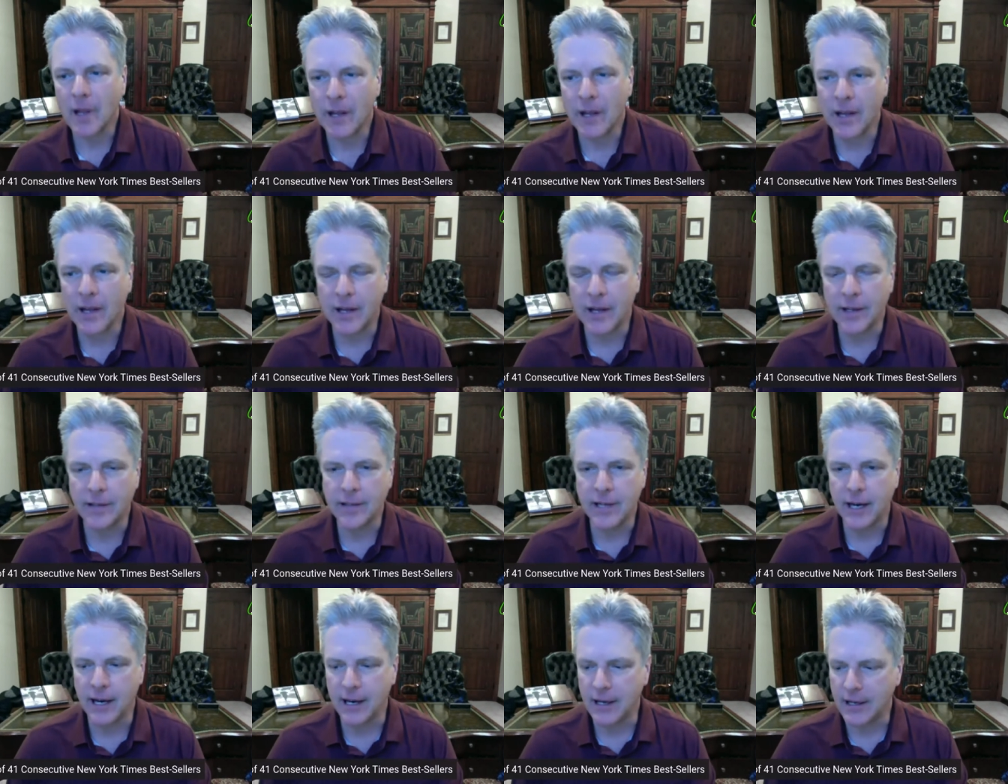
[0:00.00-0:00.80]
and
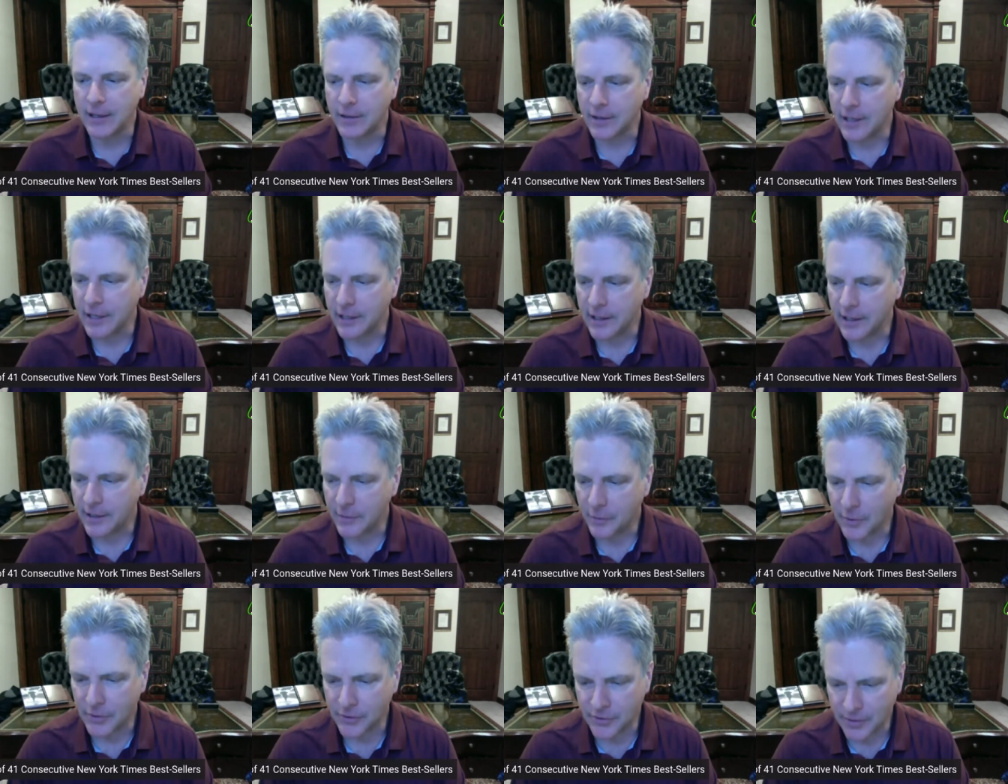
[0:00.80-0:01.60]
uh, it,
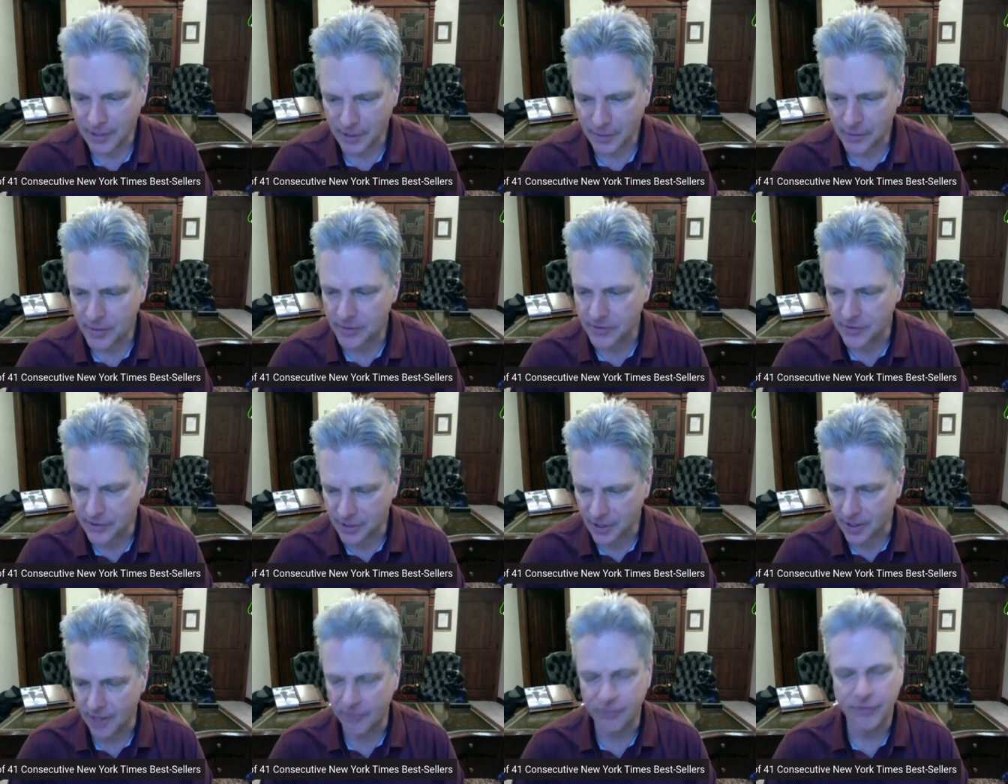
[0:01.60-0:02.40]
it was it was
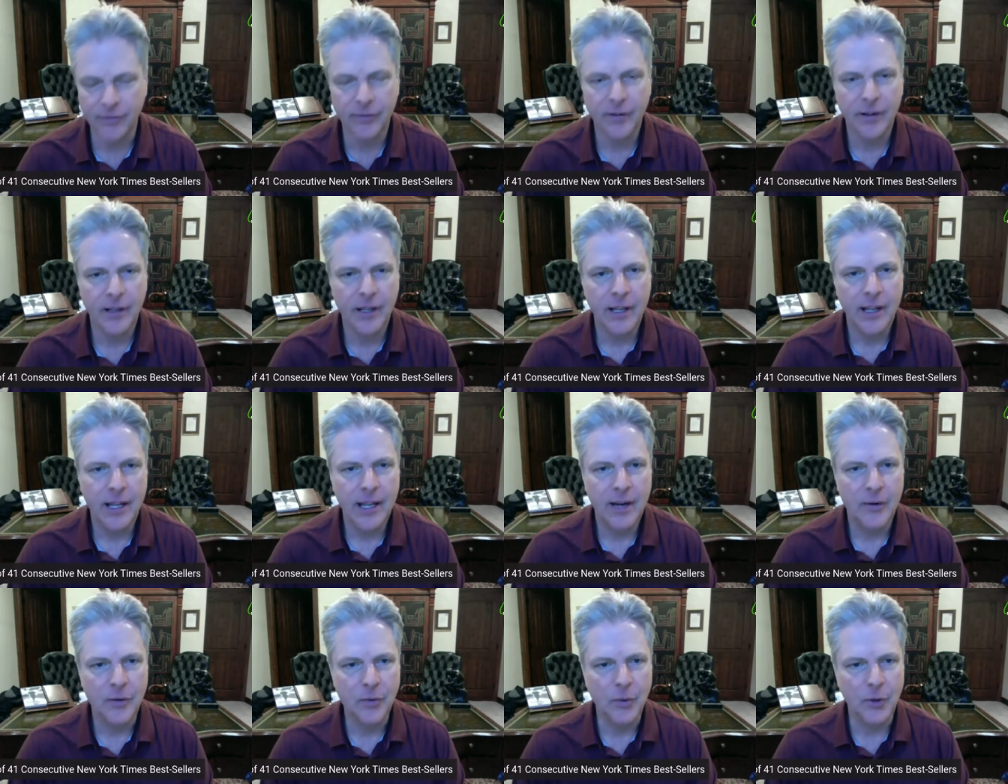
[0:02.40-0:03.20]
tough.
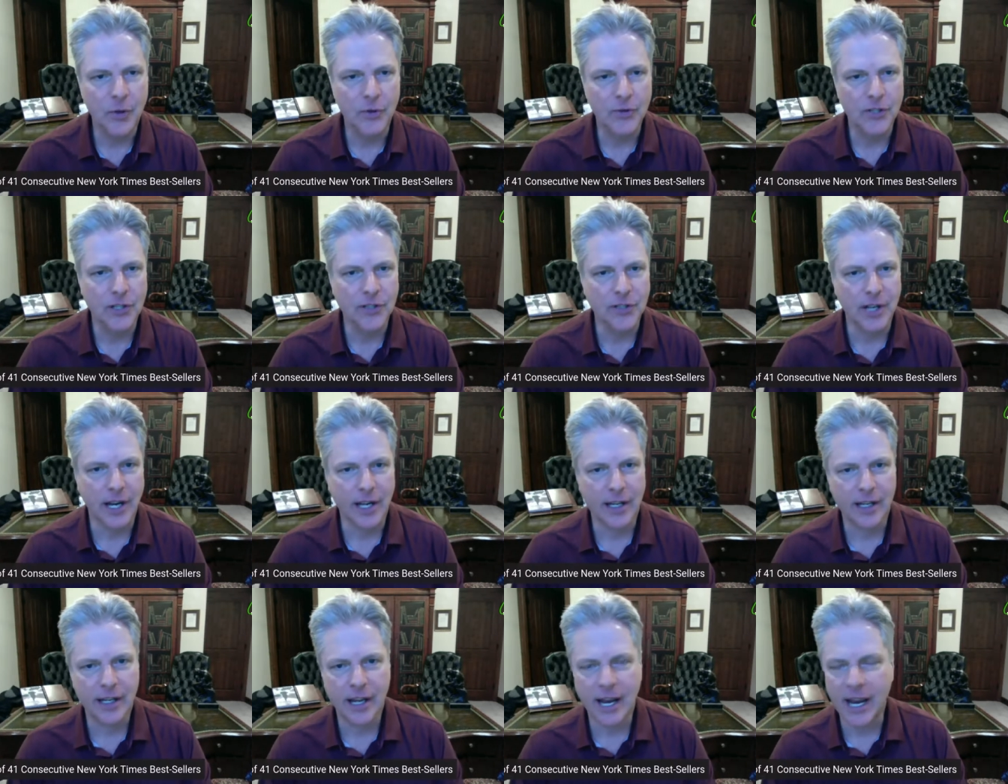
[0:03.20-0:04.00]
It was one of those things
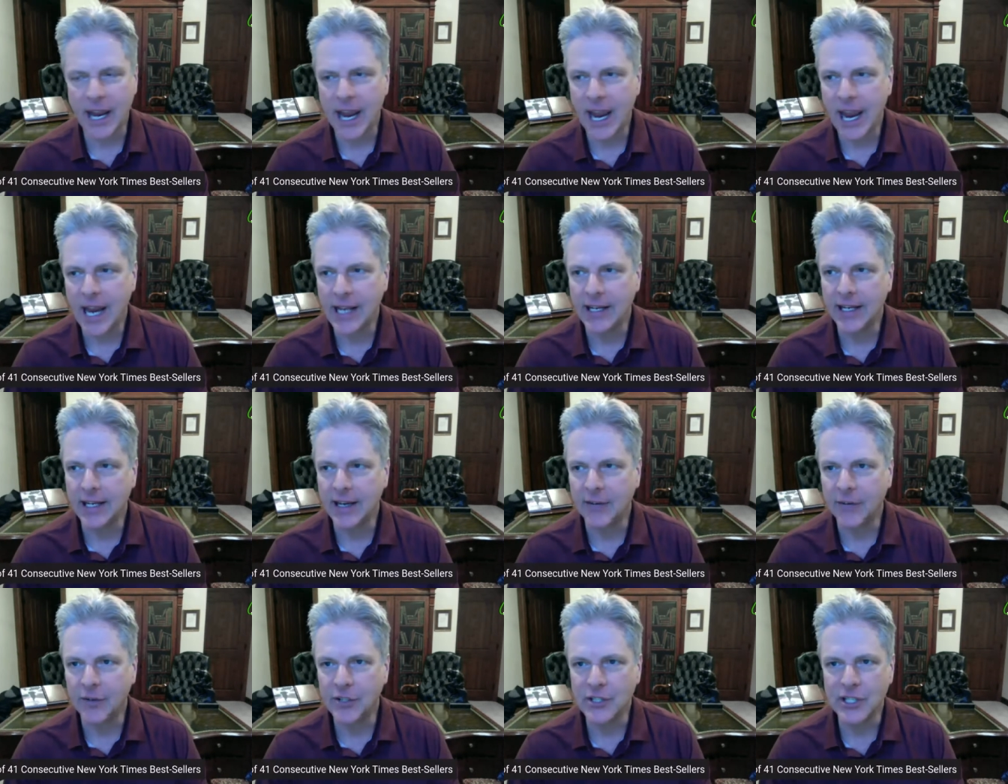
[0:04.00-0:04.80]
that I hated
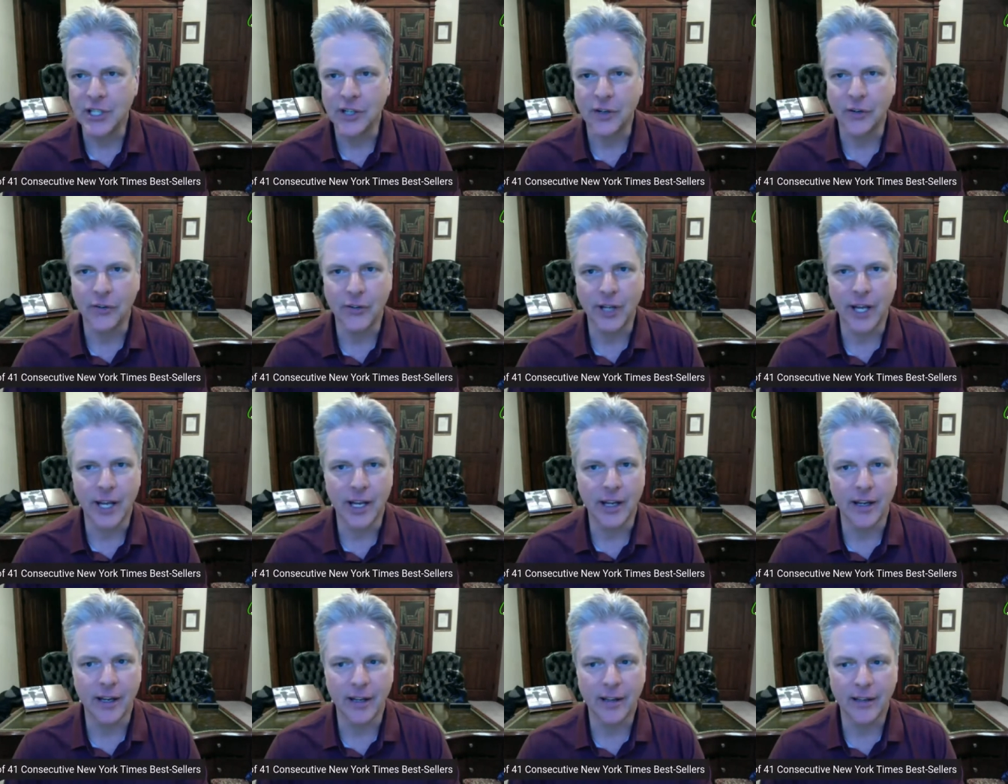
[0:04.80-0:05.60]
every single
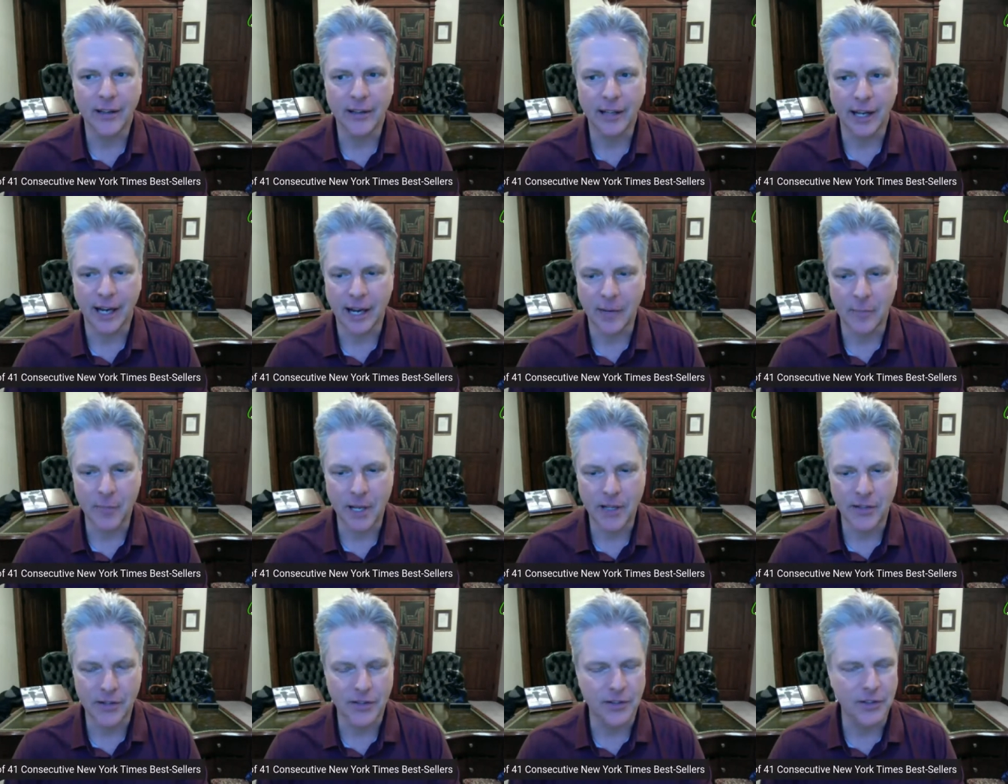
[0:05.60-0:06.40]
day that I'd
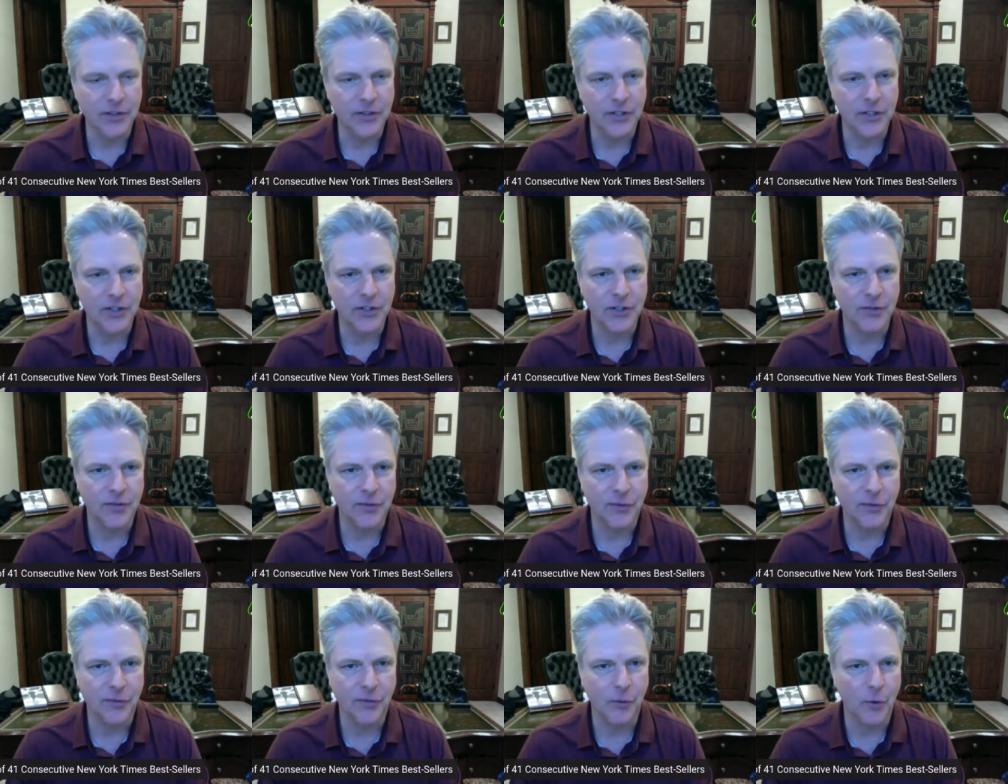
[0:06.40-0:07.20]
made this decision
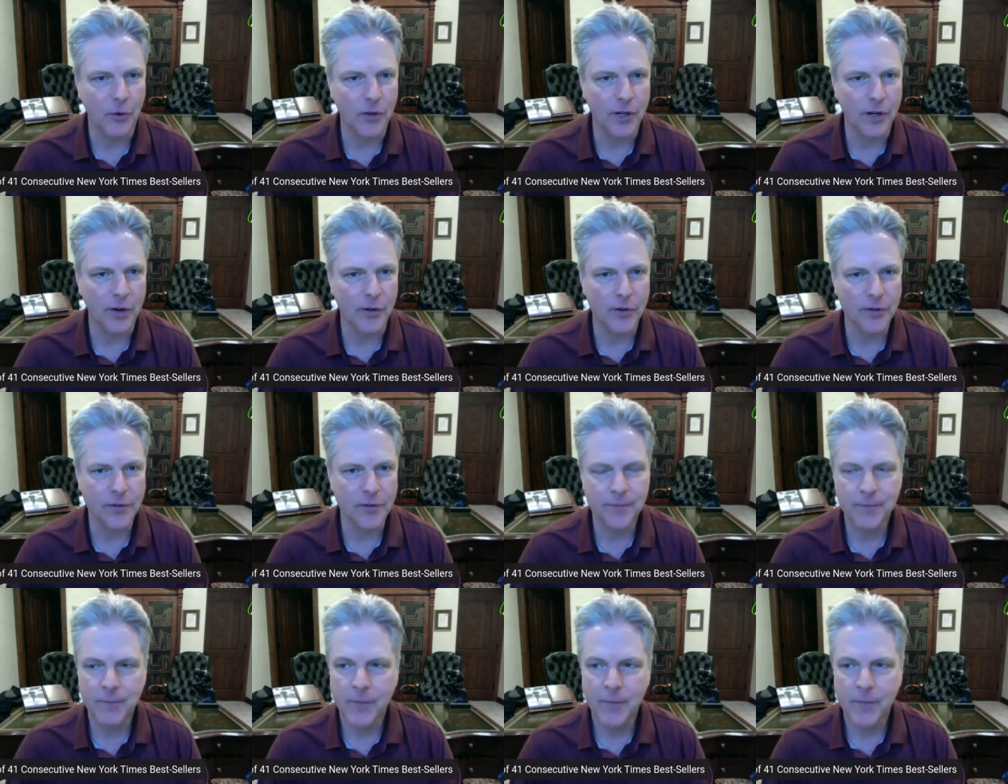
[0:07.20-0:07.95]
for four years.